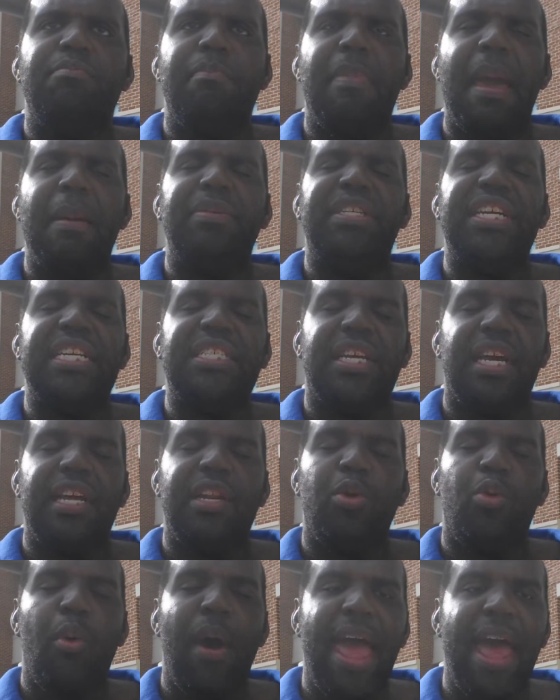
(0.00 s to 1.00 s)
baby Jessica
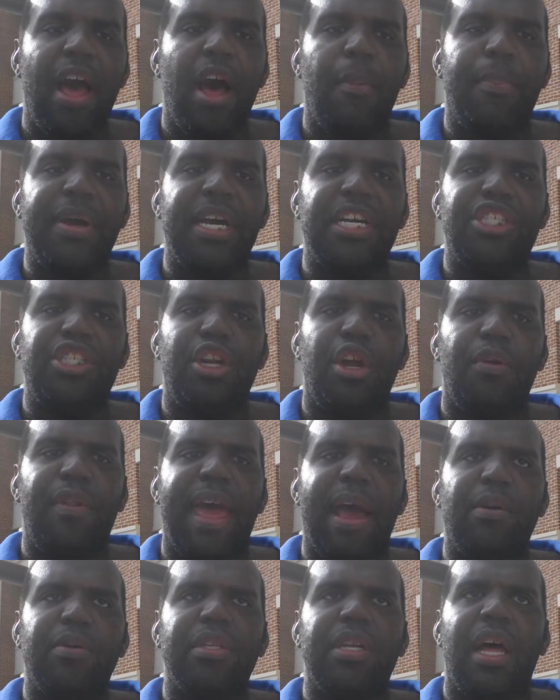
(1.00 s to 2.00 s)
in the well, because, you know,
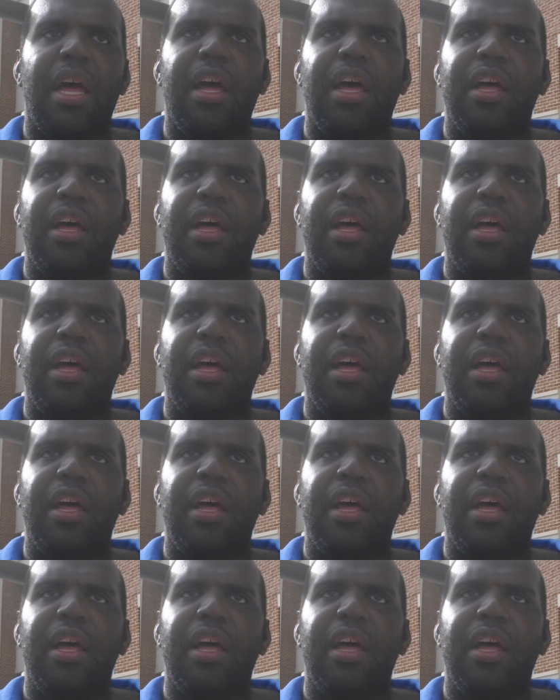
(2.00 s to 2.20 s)
that was